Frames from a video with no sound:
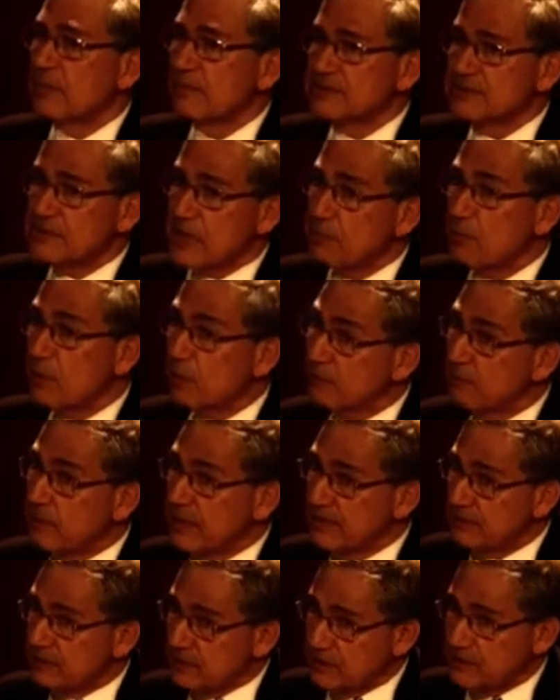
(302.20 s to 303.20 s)
Some of my
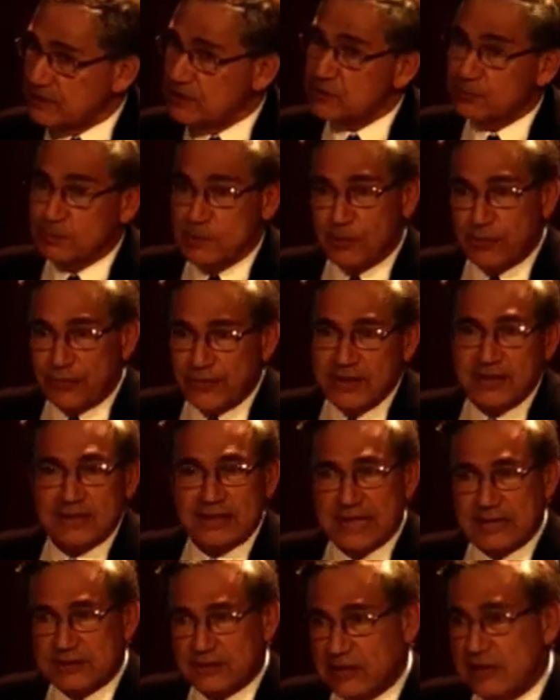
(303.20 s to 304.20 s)
readers will think
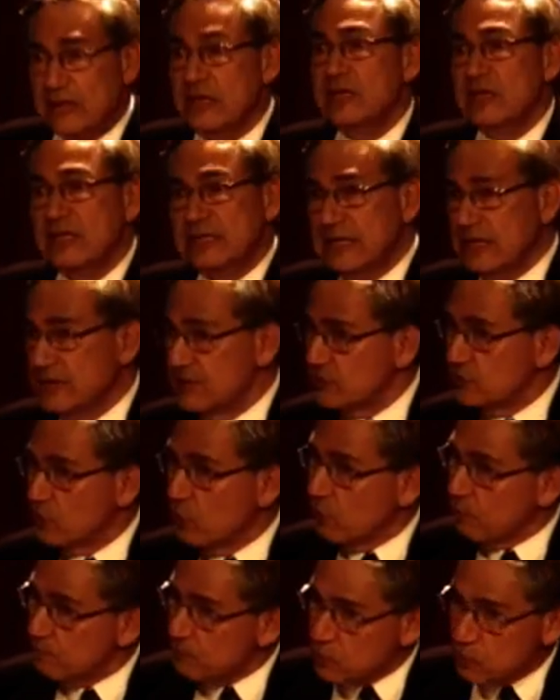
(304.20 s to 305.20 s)
that there is
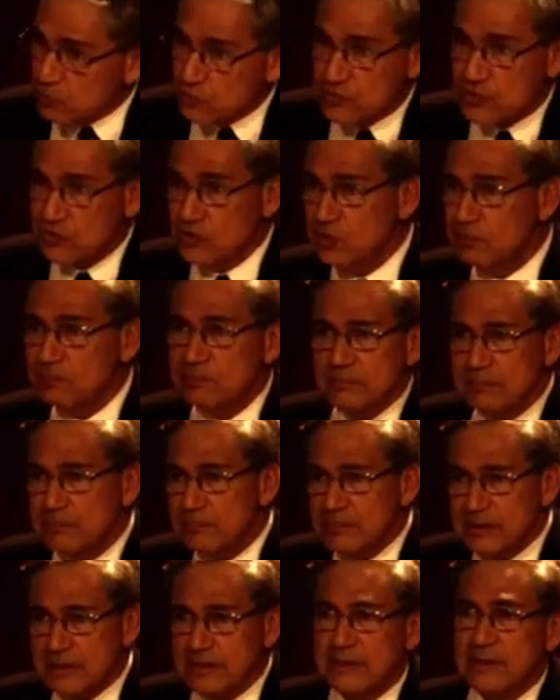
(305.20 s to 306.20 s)
no museum,
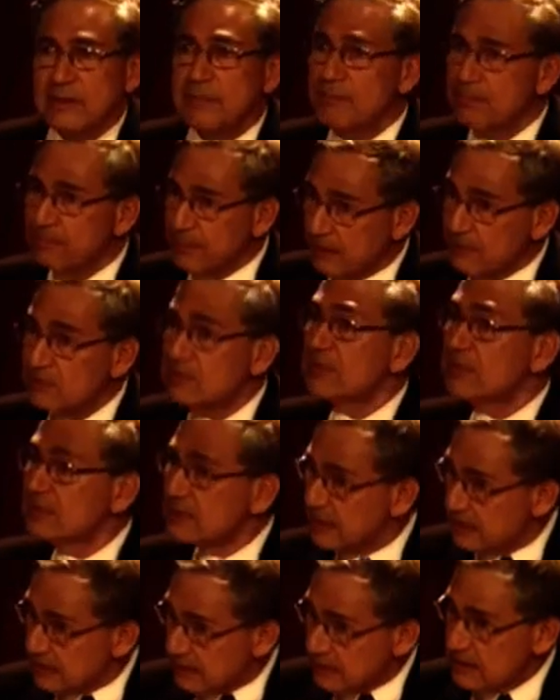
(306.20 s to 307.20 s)
but
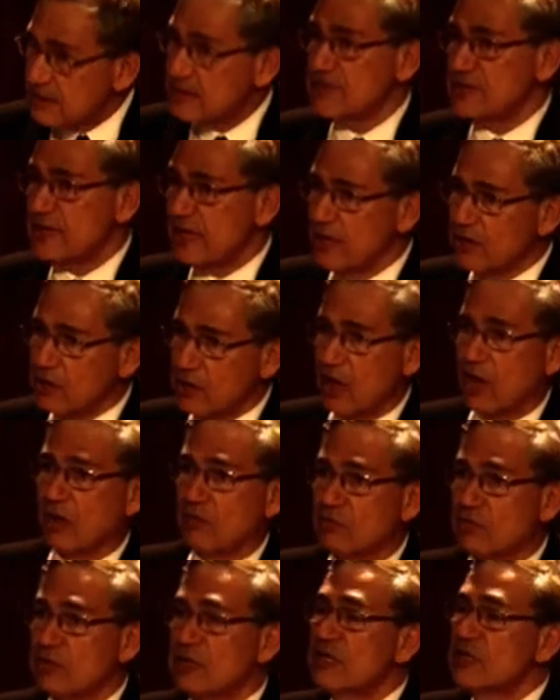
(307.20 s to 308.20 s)
there is a
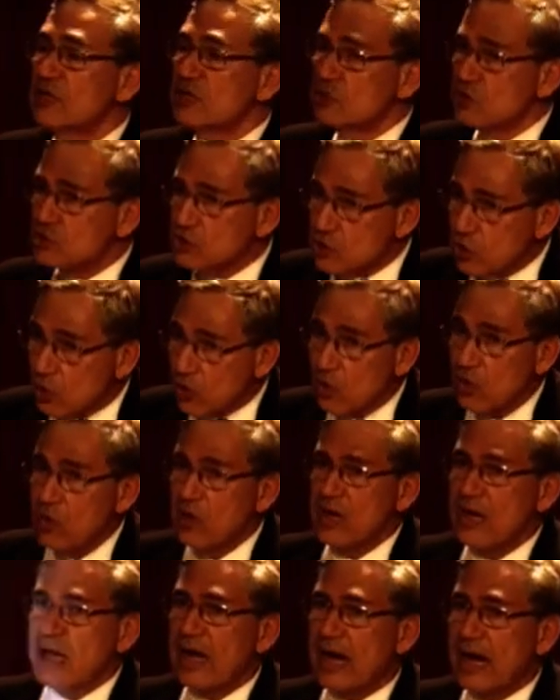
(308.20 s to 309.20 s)
novel. So
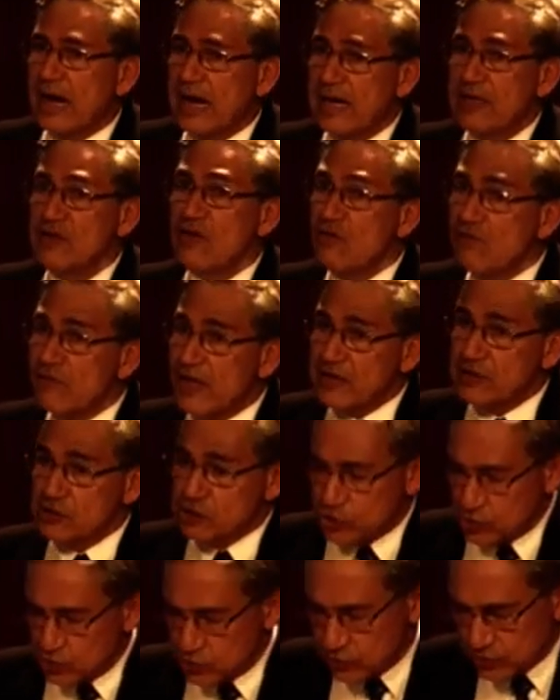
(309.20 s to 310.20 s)
I
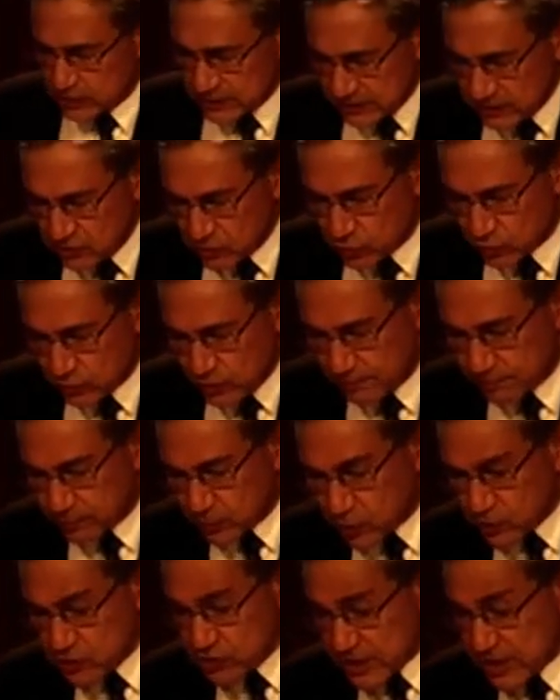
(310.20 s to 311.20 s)
ventured into a
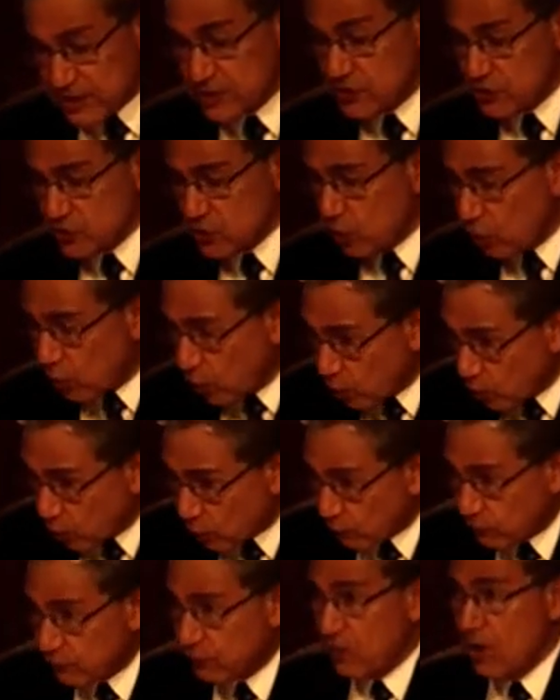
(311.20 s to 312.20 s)
process
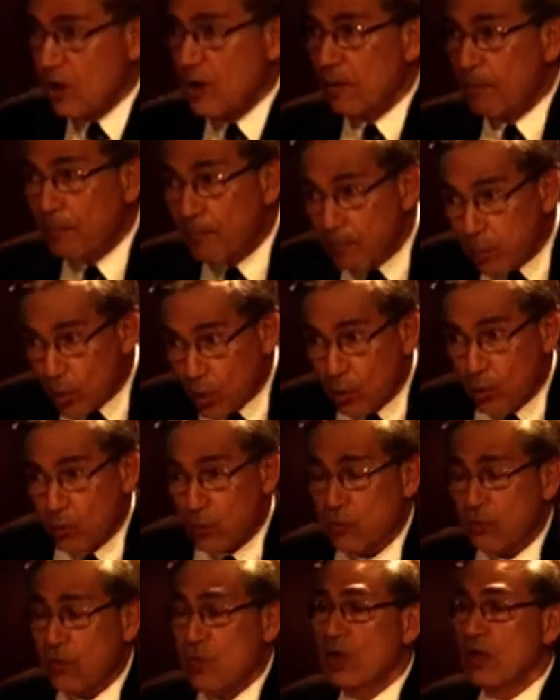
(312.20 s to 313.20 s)
of
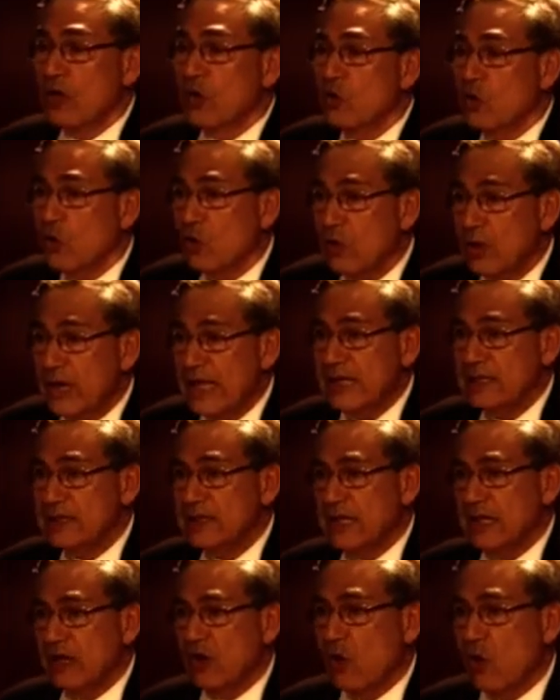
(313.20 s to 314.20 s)
both
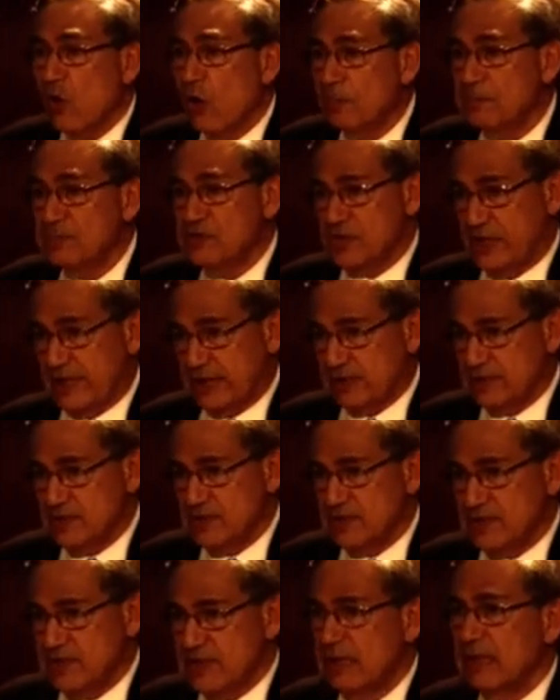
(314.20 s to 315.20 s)
collecting
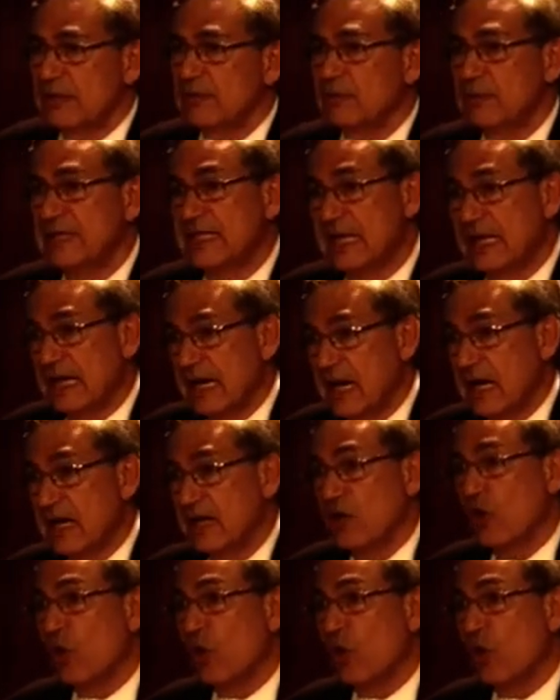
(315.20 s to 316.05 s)
objects with an eye